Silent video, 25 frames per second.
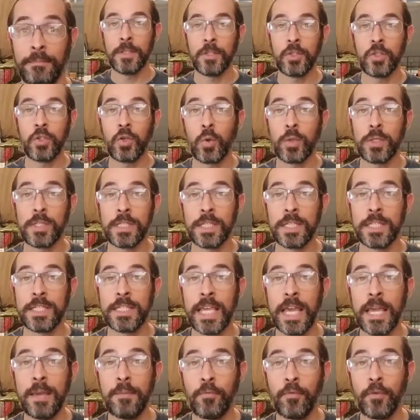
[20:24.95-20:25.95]
So it's the
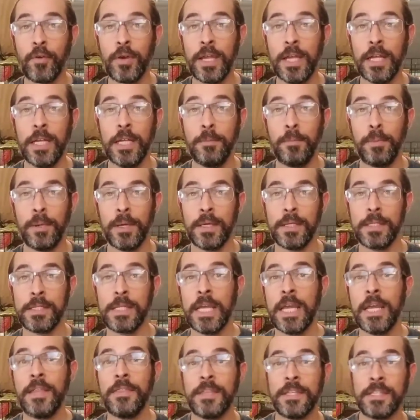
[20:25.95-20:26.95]
same for guinea pigs.
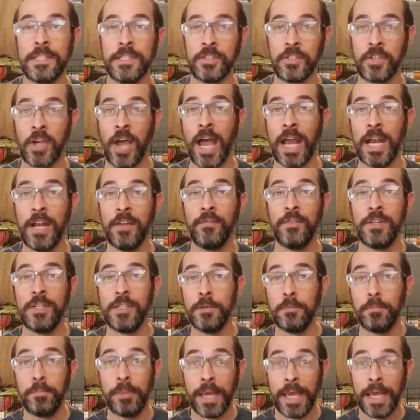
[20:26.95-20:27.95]
This is kind of a
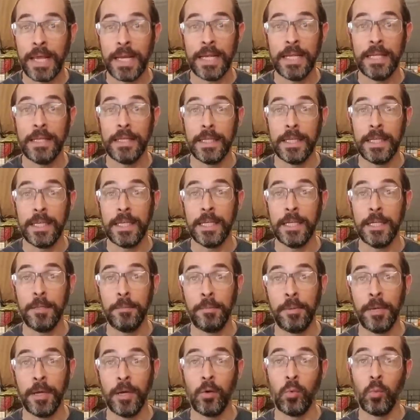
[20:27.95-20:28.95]
debate in the guinea
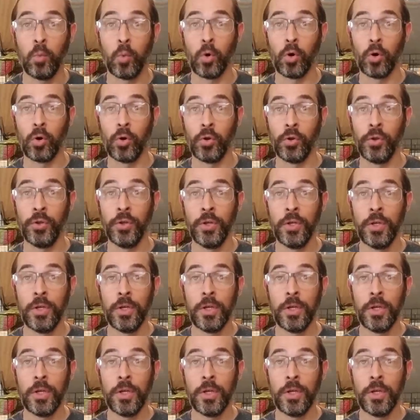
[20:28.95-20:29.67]
pig world.